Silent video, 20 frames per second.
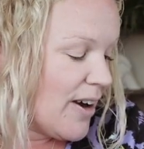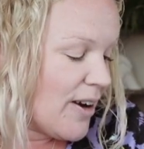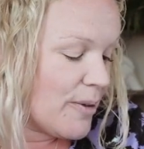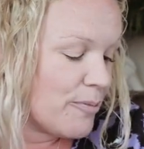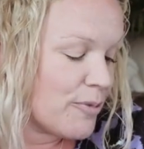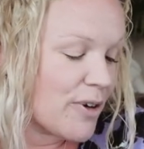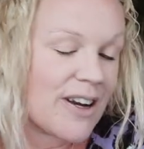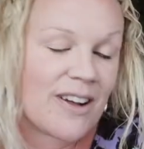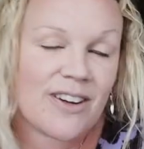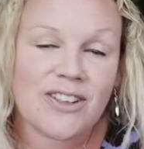
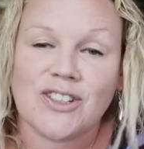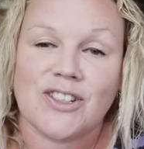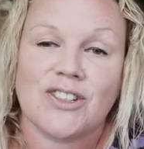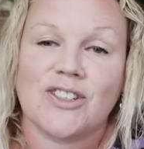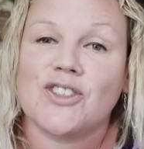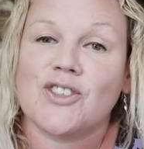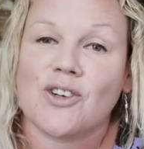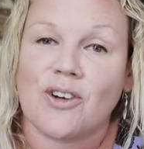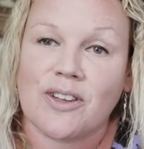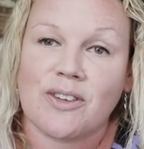I'm
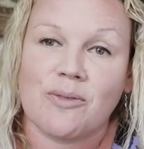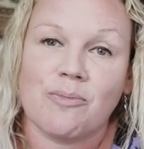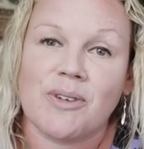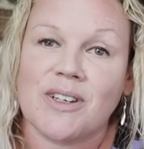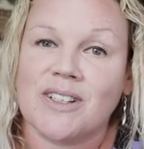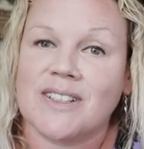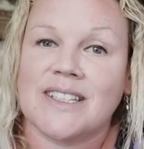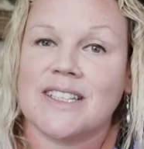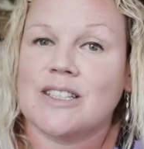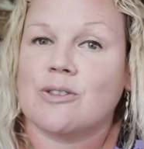reluctant to try them
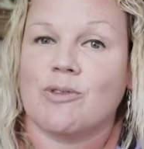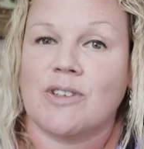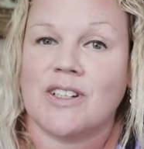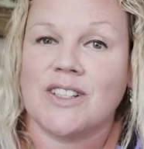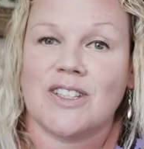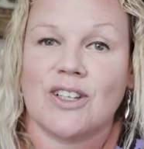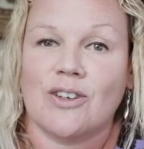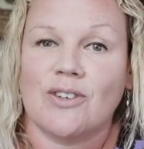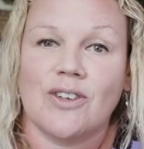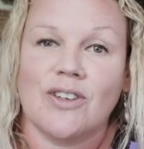because this one
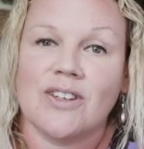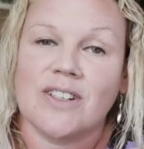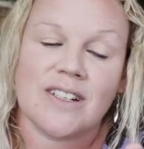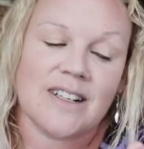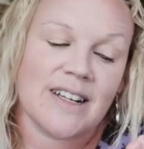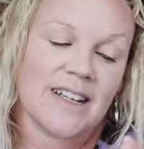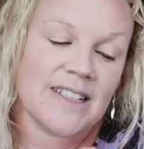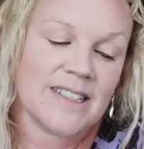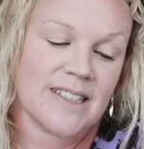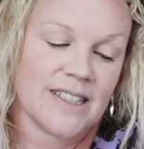is so good
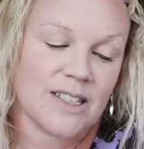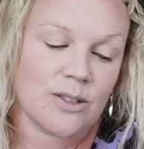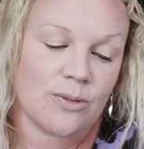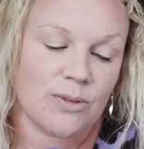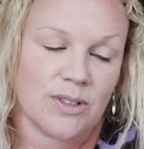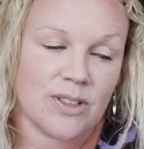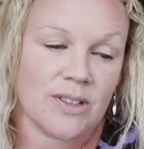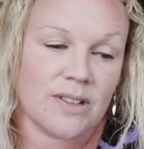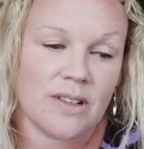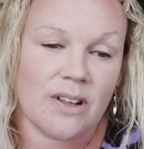unless this
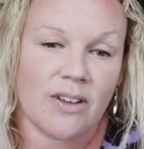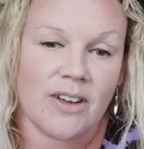one